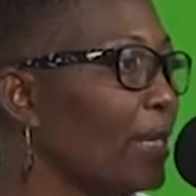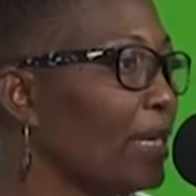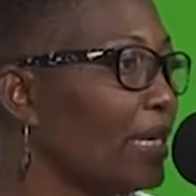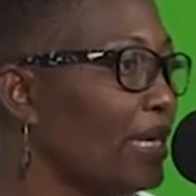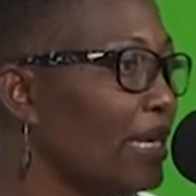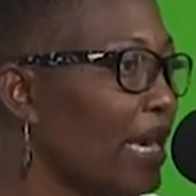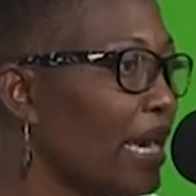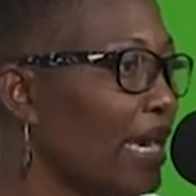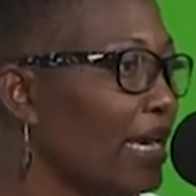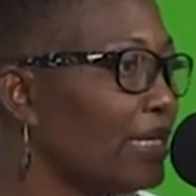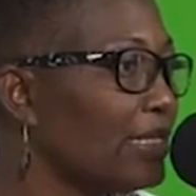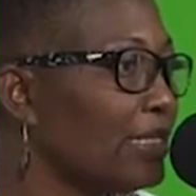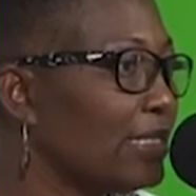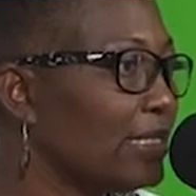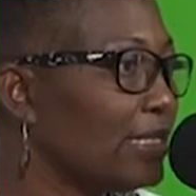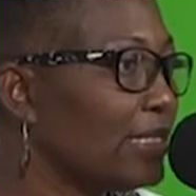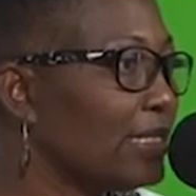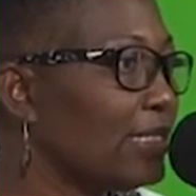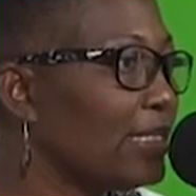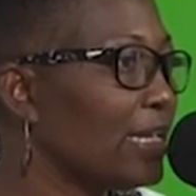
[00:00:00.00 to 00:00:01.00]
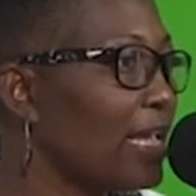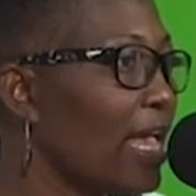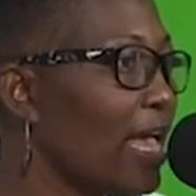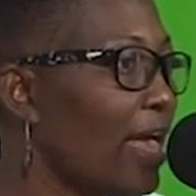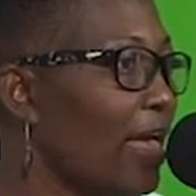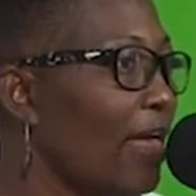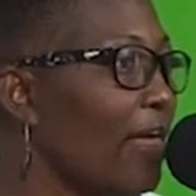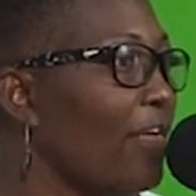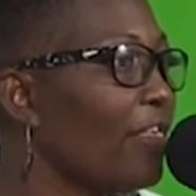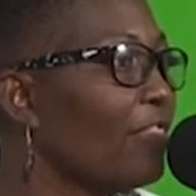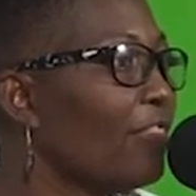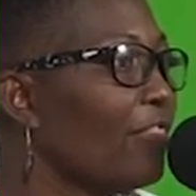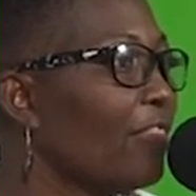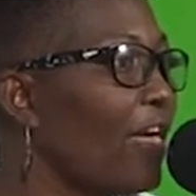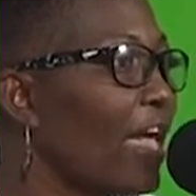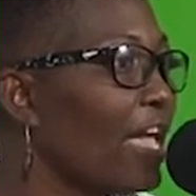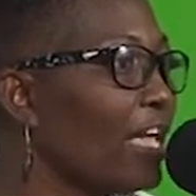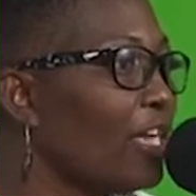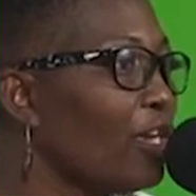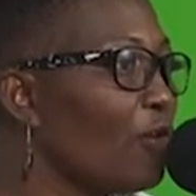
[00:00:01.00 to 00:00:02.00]
Yes.
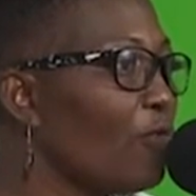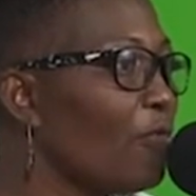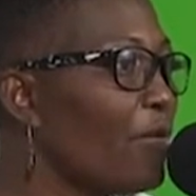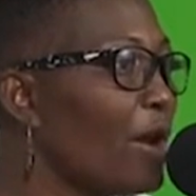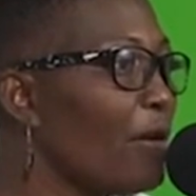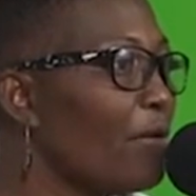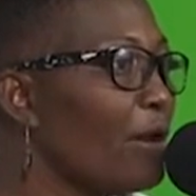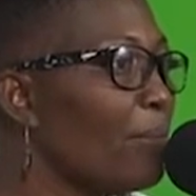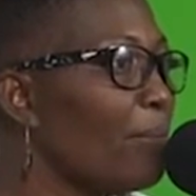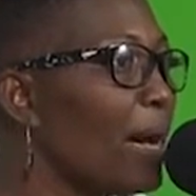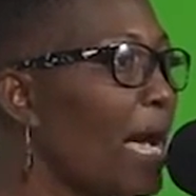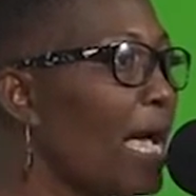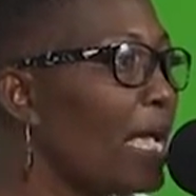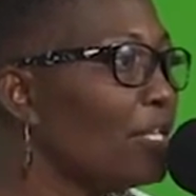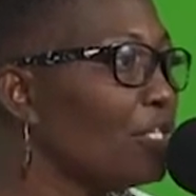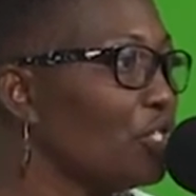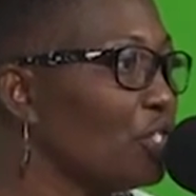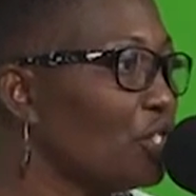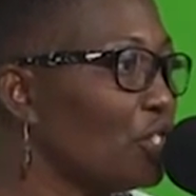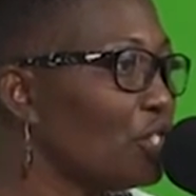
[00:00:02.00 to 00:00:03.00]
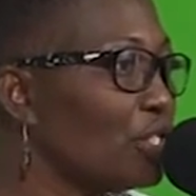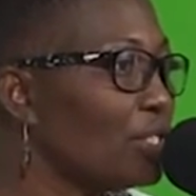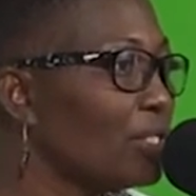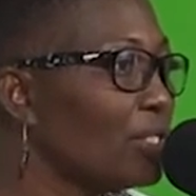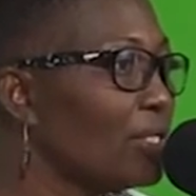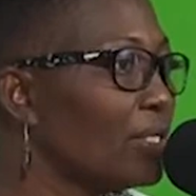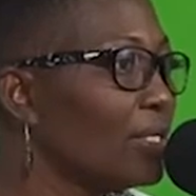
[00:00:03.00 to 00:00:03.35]
Thank you very much.